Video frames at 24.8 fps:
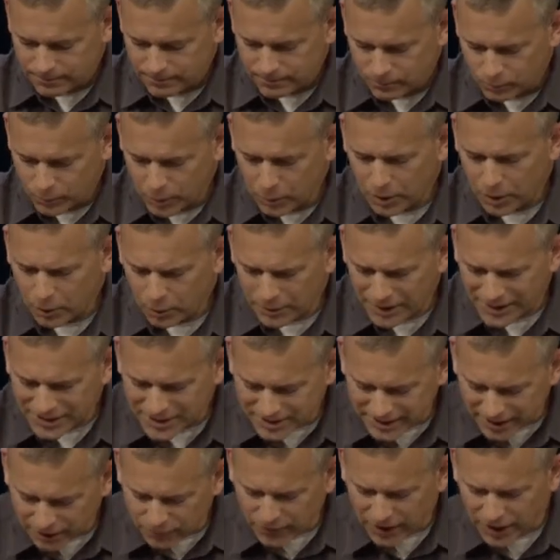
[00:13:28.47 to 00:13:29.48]
We want to remain
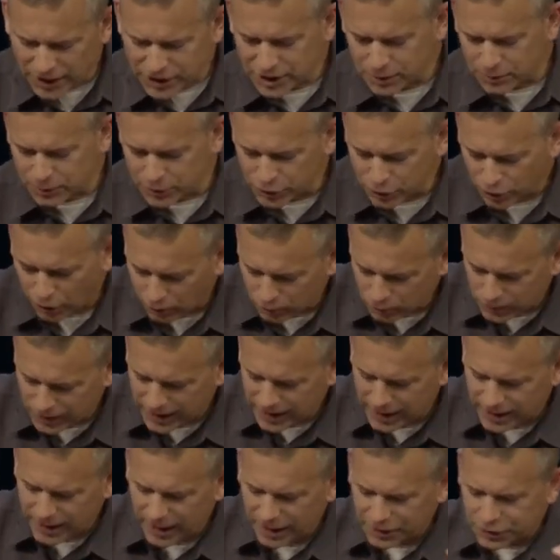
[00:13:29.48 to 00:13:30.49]
steadfastly resolved. We
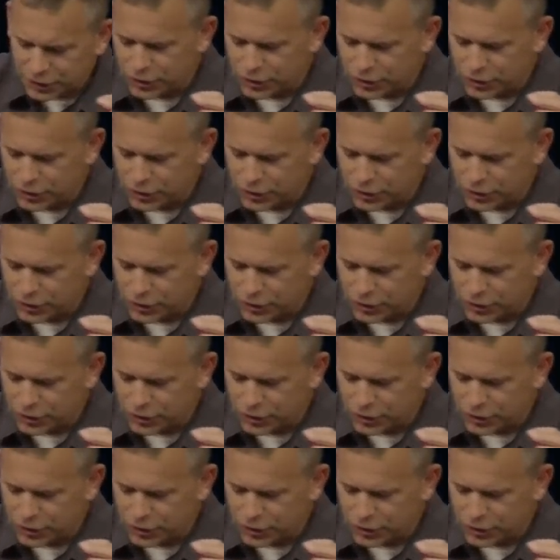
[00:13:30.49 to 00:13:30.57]
need to not